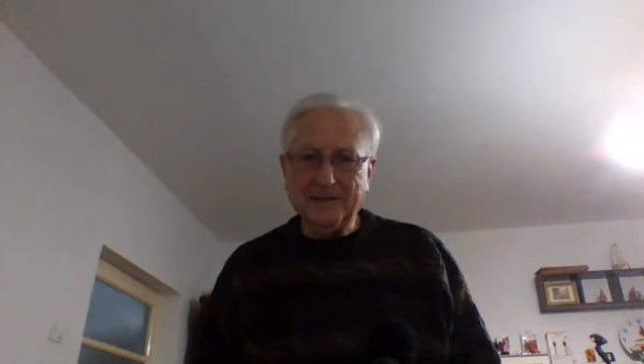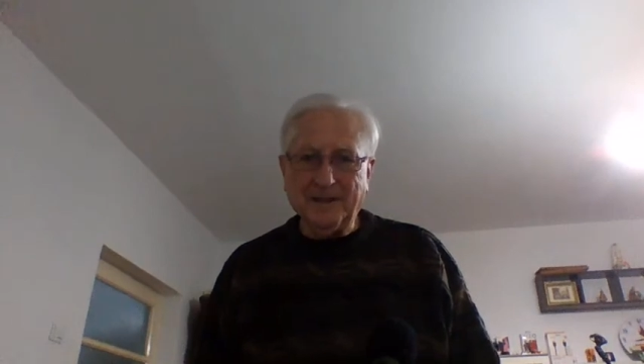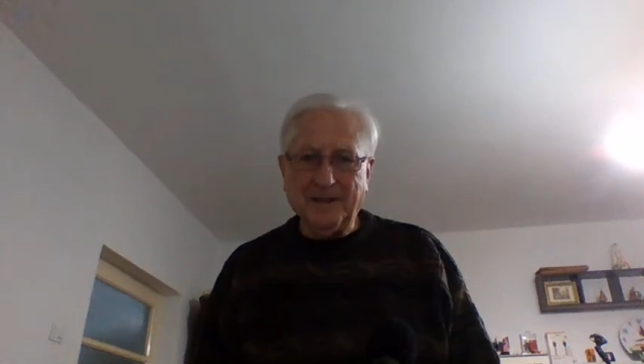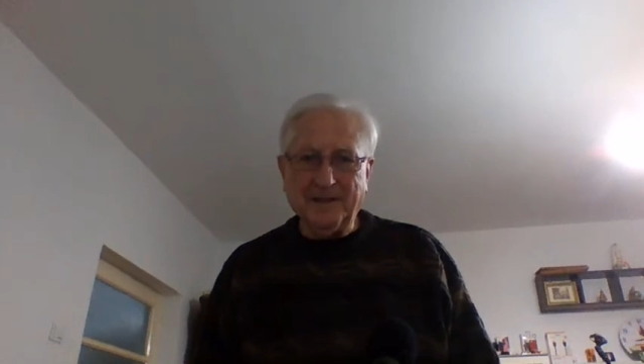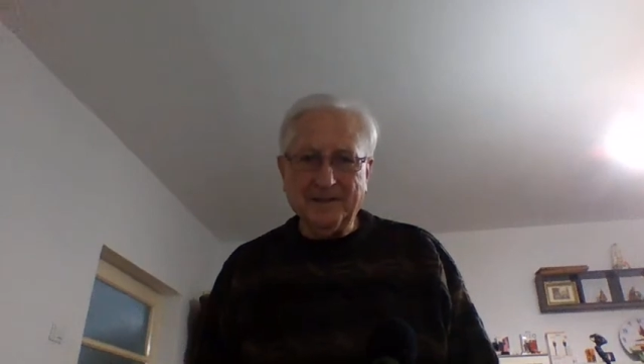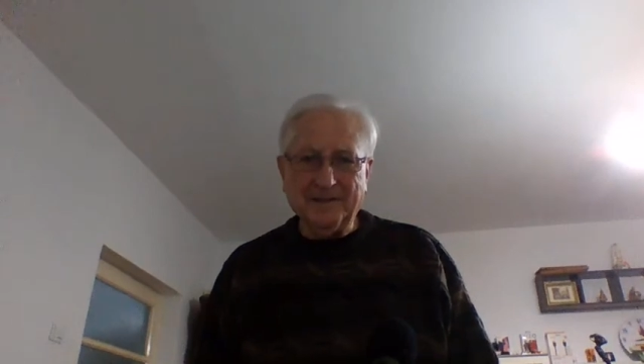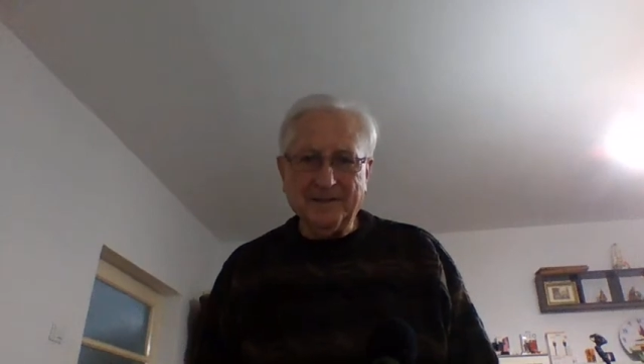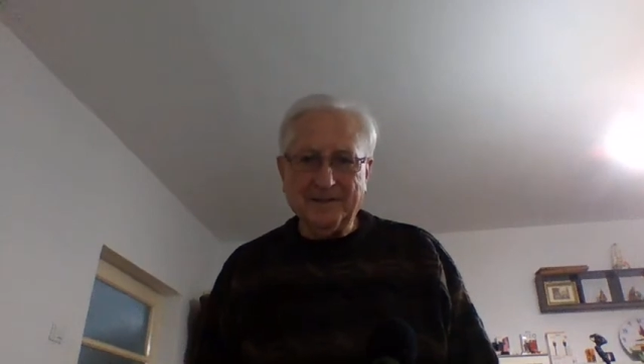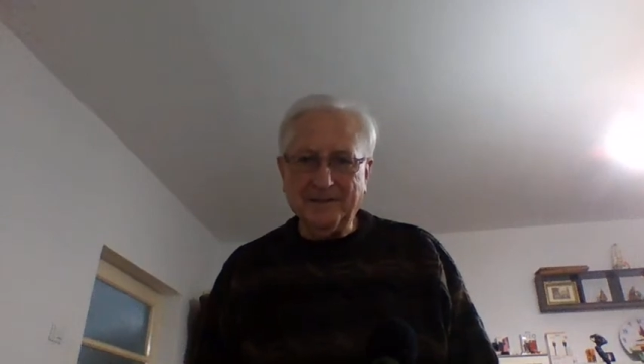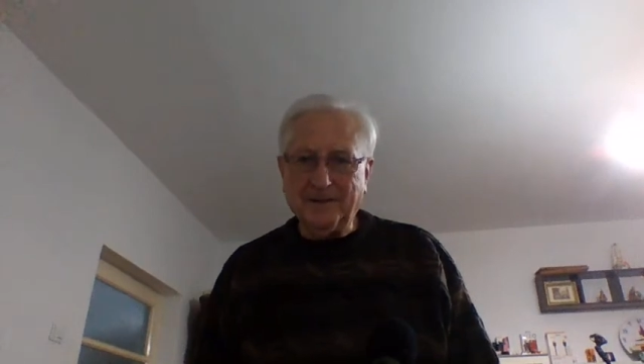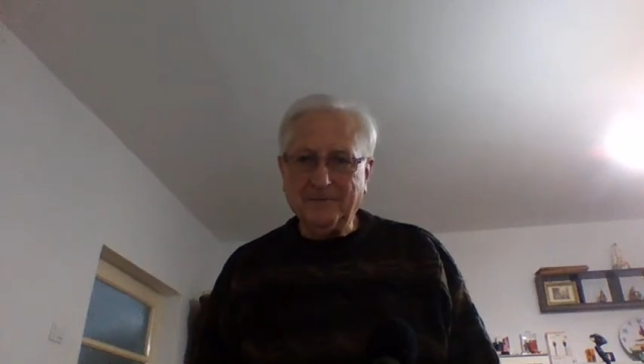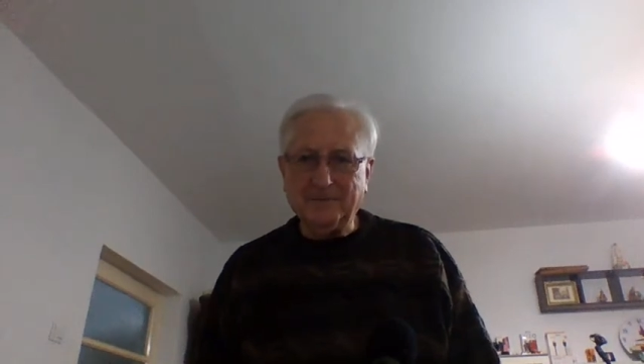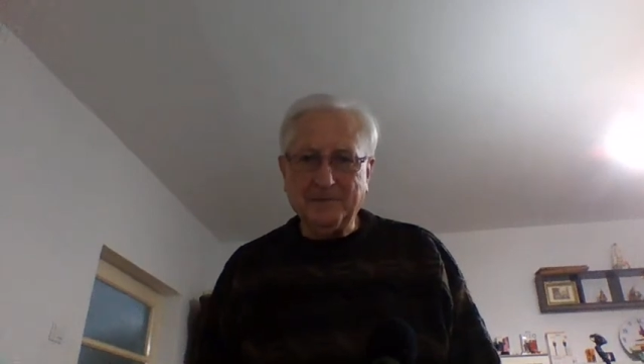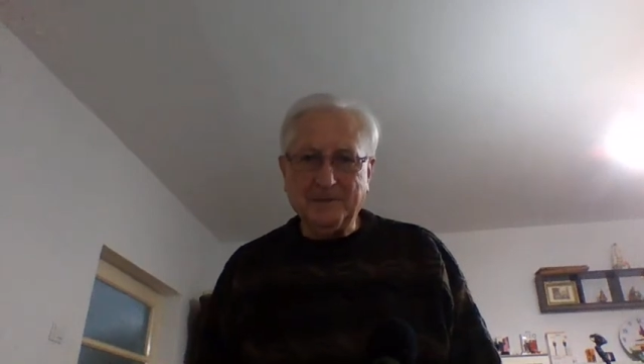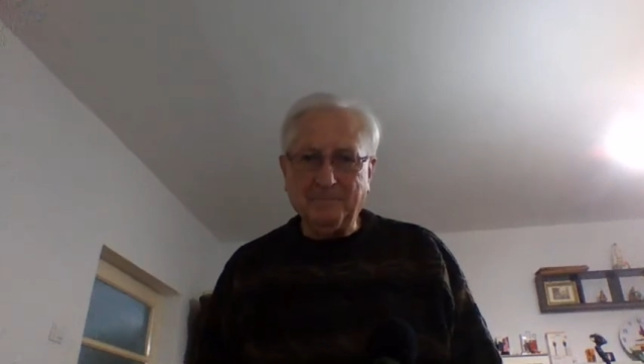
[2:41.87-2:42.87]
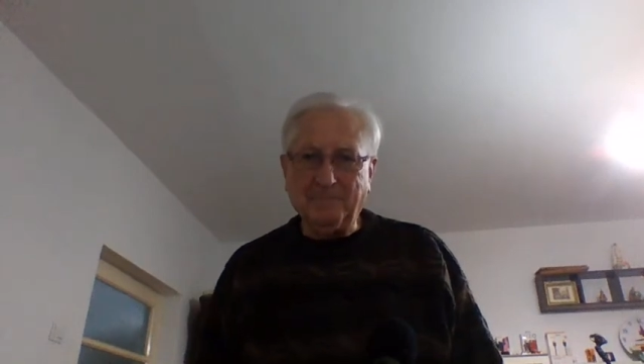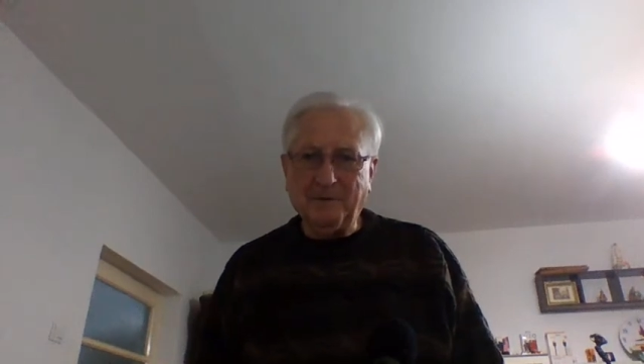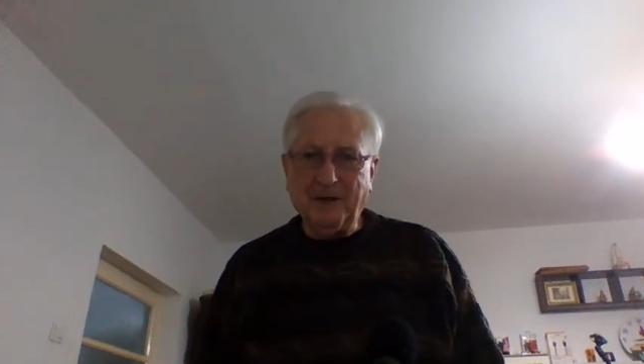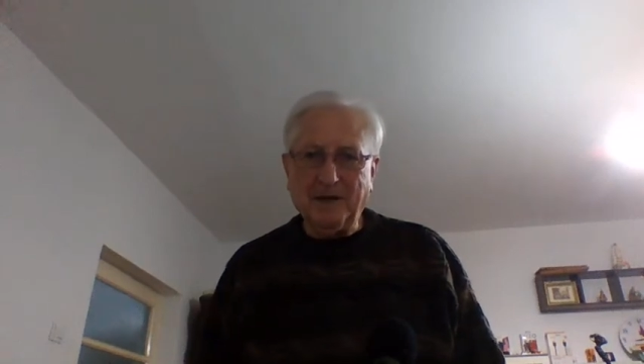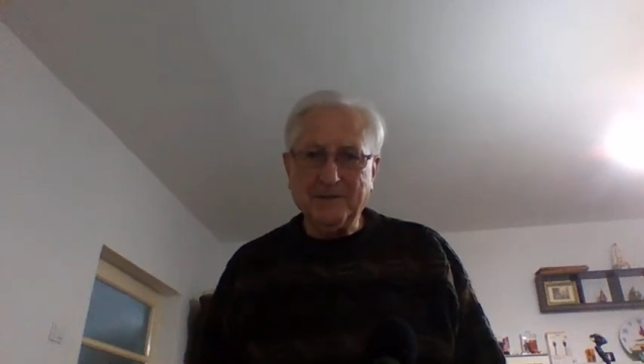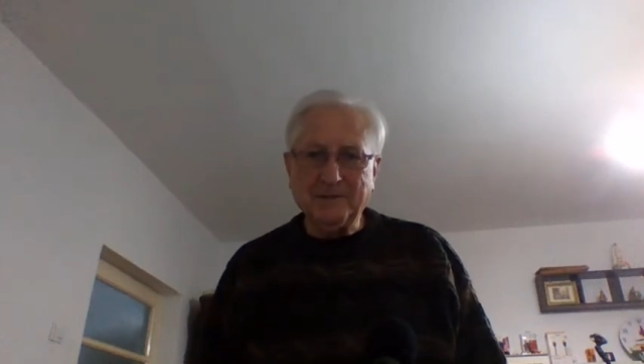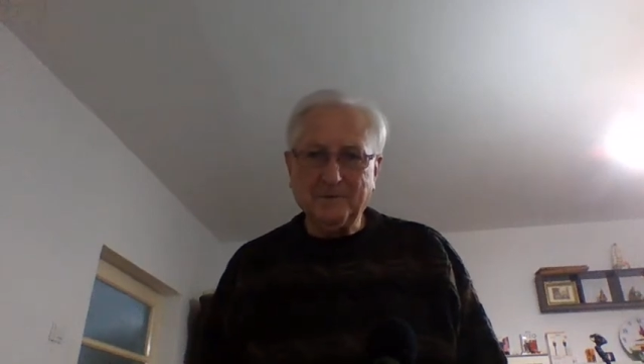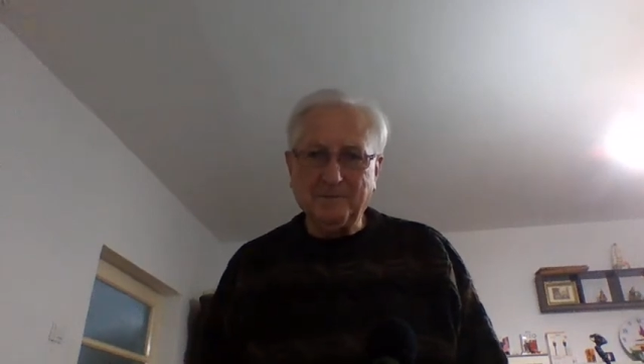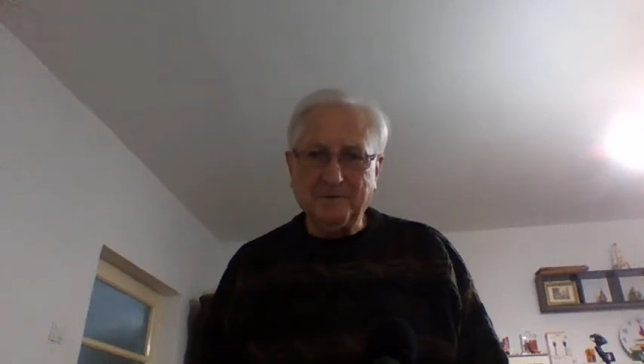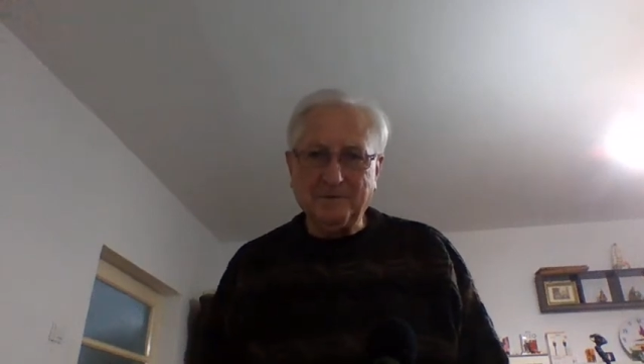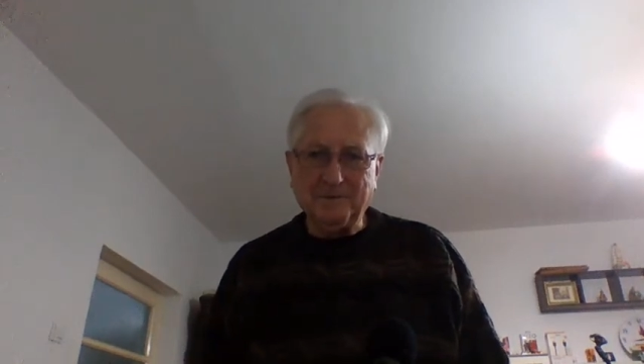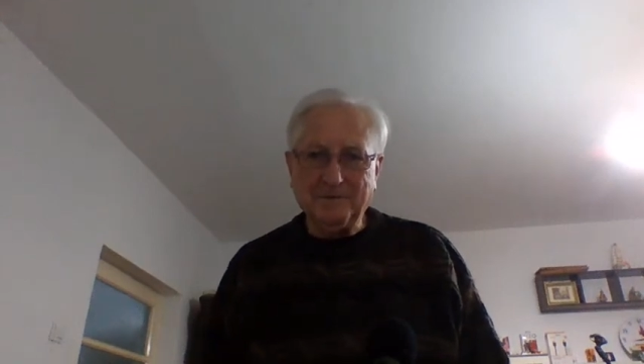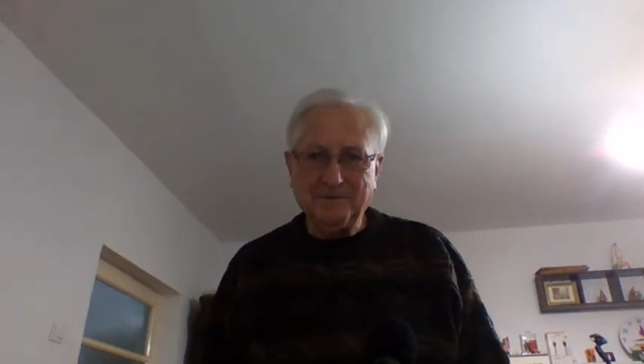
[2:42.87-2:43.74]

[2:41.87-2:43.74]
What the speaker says: I thought it was impossible